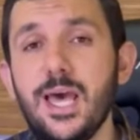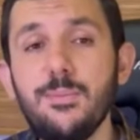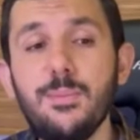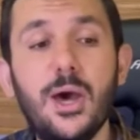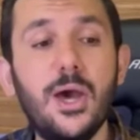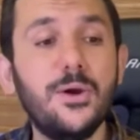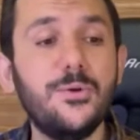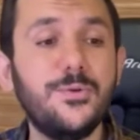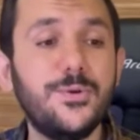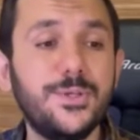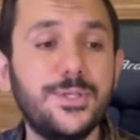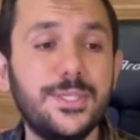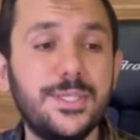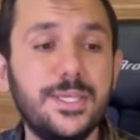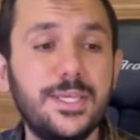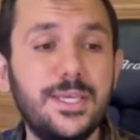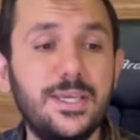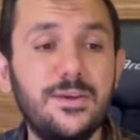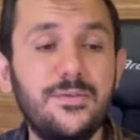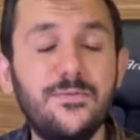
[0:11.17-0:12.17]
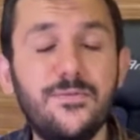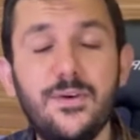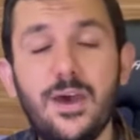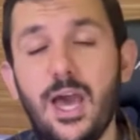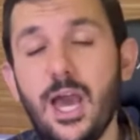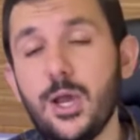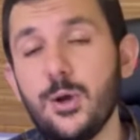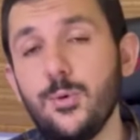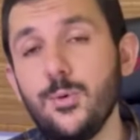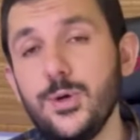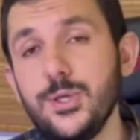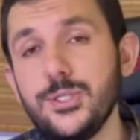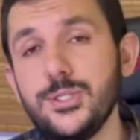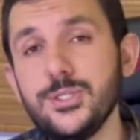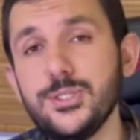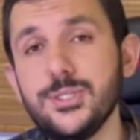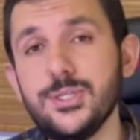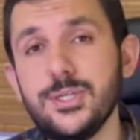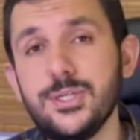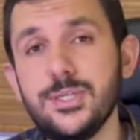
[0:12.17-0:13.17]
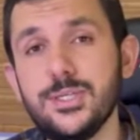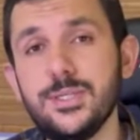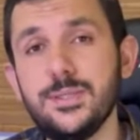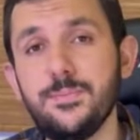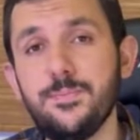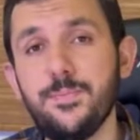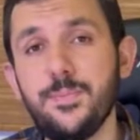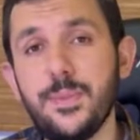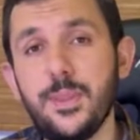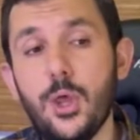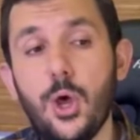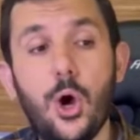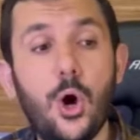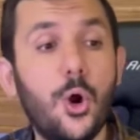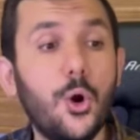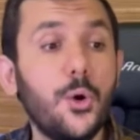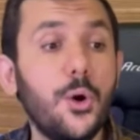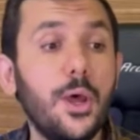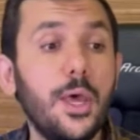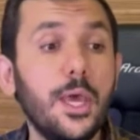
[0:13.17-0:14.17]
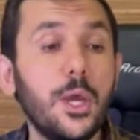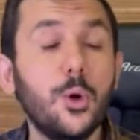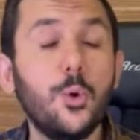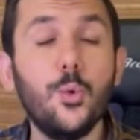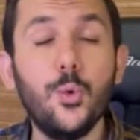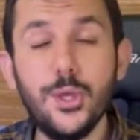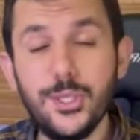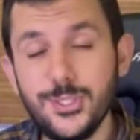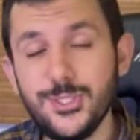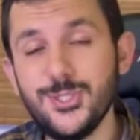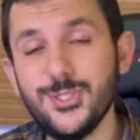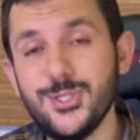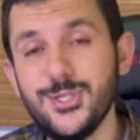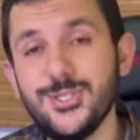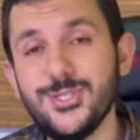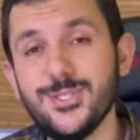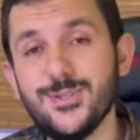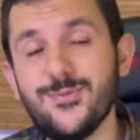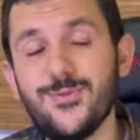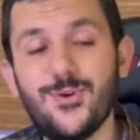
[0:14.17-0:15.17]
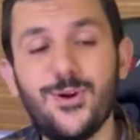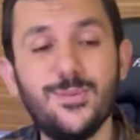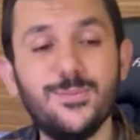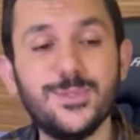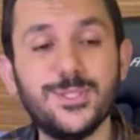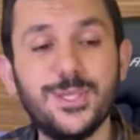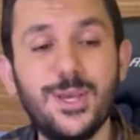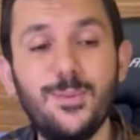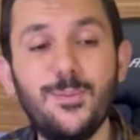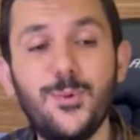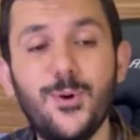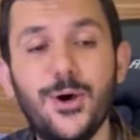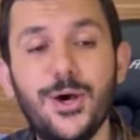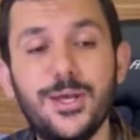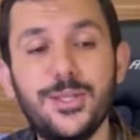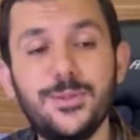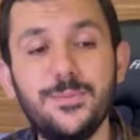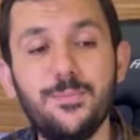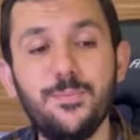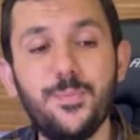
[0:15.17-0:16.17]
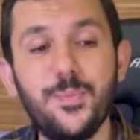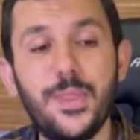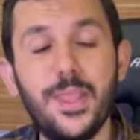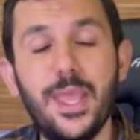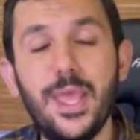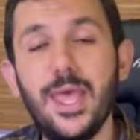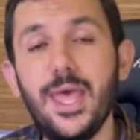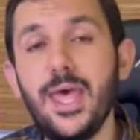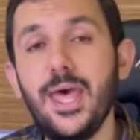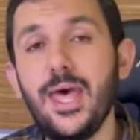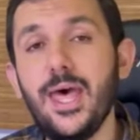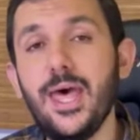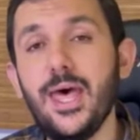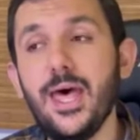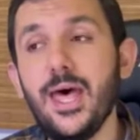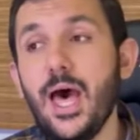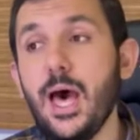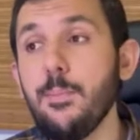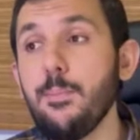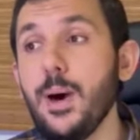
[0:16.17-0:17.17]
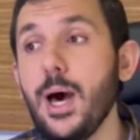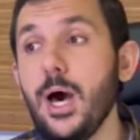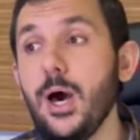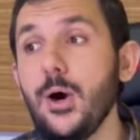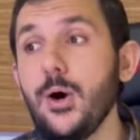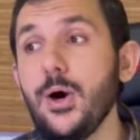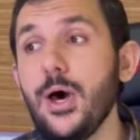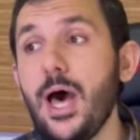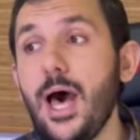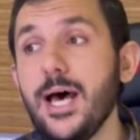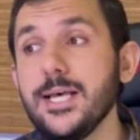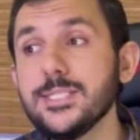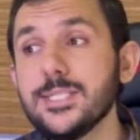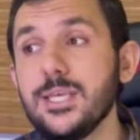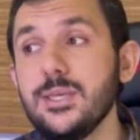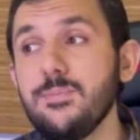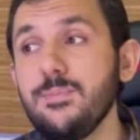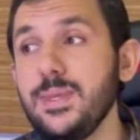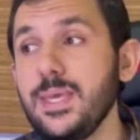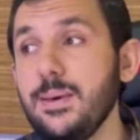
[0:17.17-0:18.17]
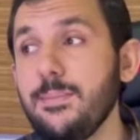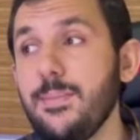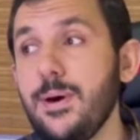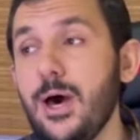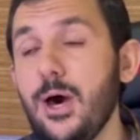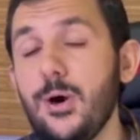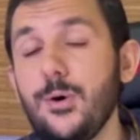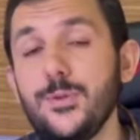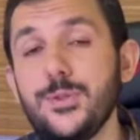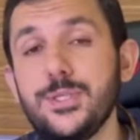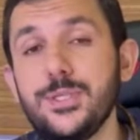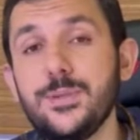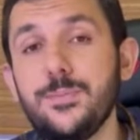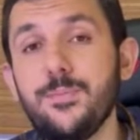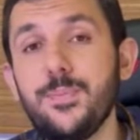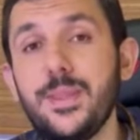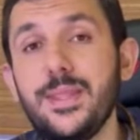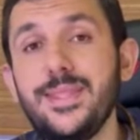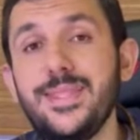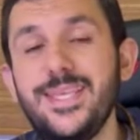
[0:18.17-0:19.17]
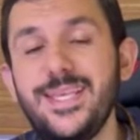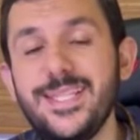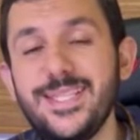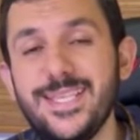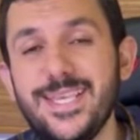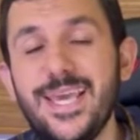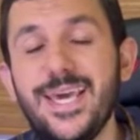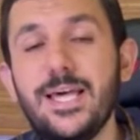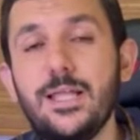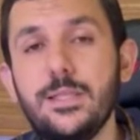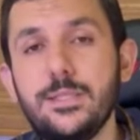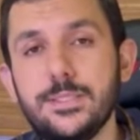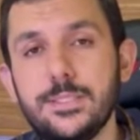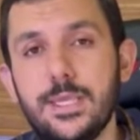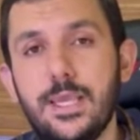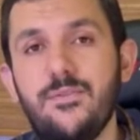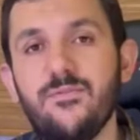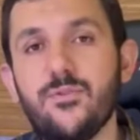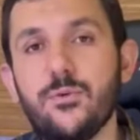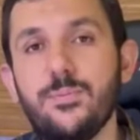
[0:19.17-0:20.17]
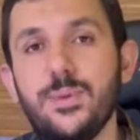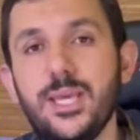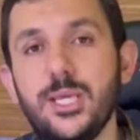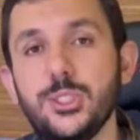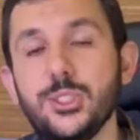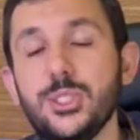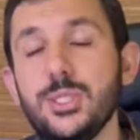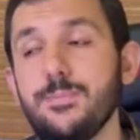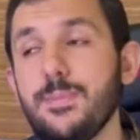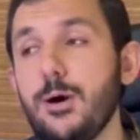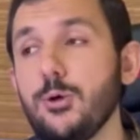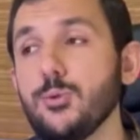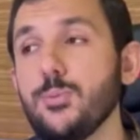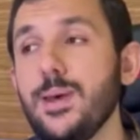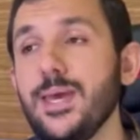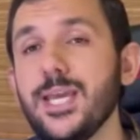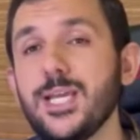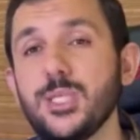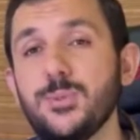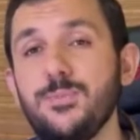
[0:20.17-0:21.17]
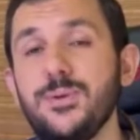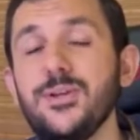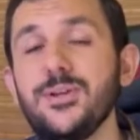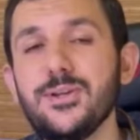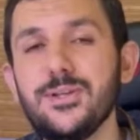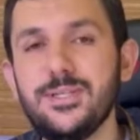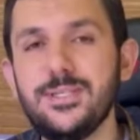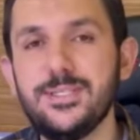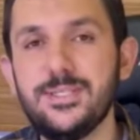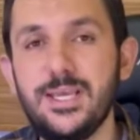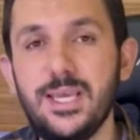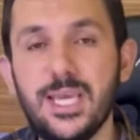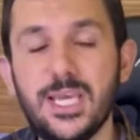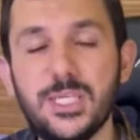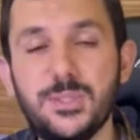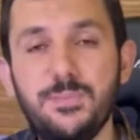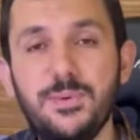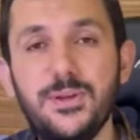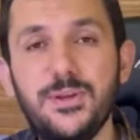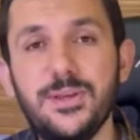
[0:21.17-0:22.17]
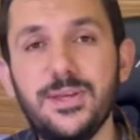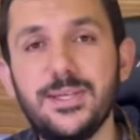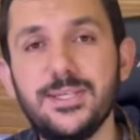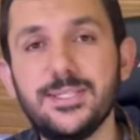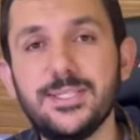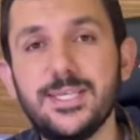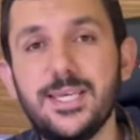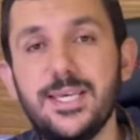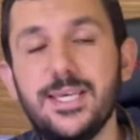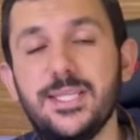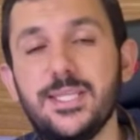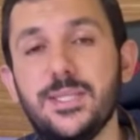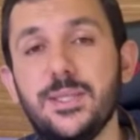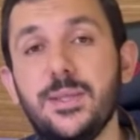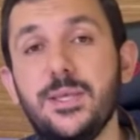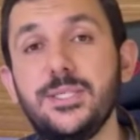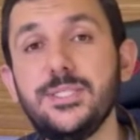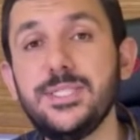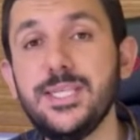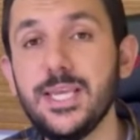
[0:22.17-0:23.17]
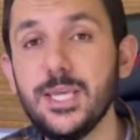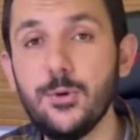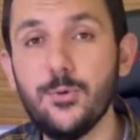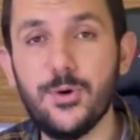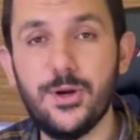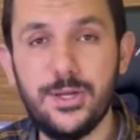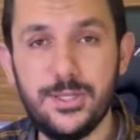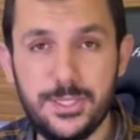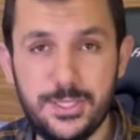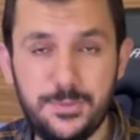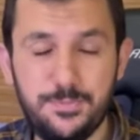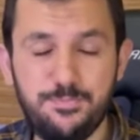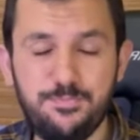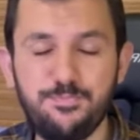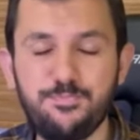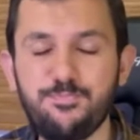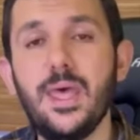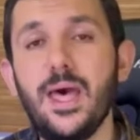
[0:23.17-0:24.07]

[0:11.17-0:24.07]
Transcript: time I receive a question or questions from someone about asking me about detailed information about my experience in Zigurat.